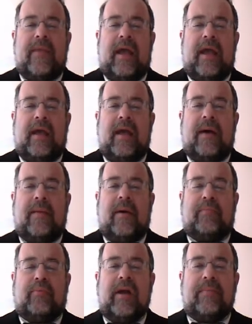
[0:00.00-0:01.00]

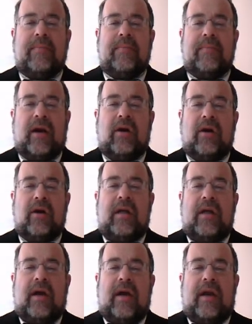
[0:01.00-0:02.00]
a bricklayer
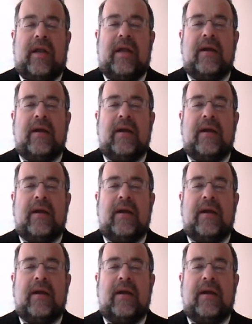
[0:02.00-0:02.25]
and an